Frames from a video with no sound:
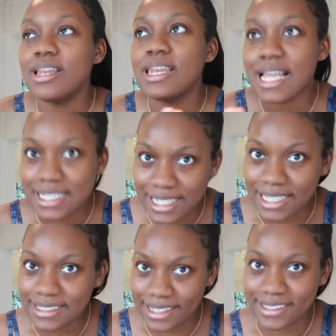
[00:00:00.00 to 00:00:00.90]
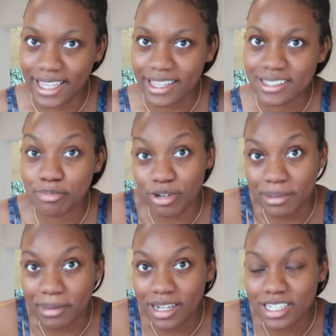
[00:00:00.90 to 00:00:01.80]
let's say 6 years, pretty
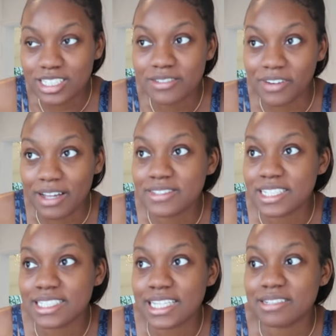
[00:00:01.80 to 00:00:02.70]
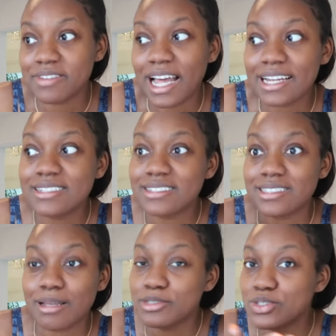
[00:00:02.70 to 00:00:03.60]
much 5-6 years, I've had
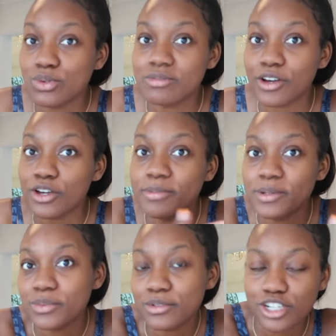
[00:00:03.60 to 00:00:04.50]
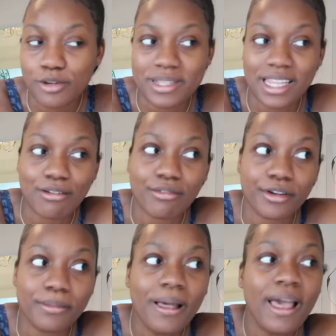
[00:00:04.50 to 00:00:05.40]
some sort of open wardrobe in that
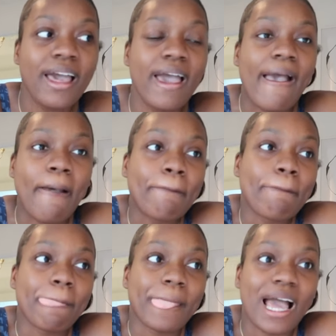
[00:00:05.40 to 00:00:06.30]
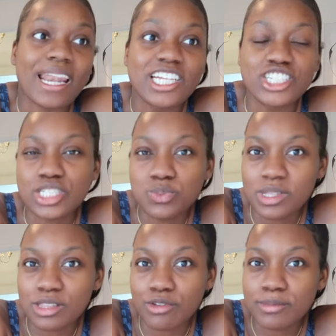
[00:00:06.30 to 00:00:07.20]
room, and I just
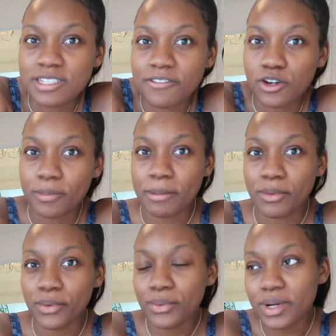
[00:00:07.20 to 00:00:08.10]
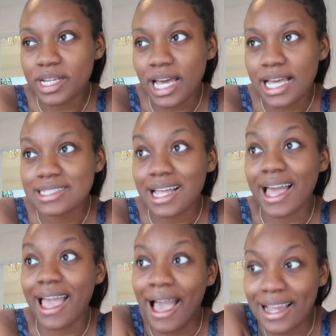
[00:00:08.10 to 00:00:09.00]
want the room to feel a bit more organized. I
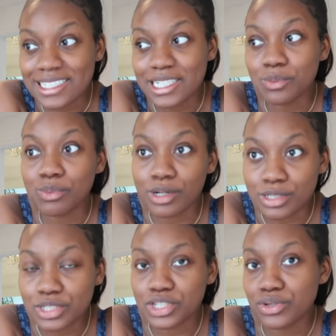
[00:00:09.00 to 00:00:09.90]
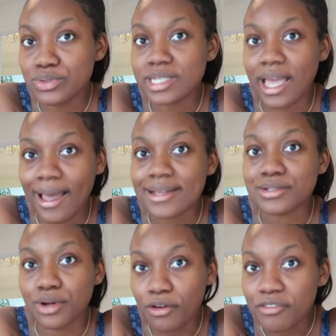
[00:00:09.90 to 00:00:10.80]
actually want to use it as
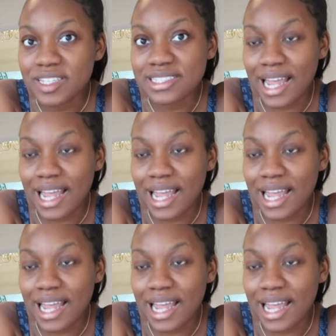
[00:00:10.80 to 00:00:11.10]
an office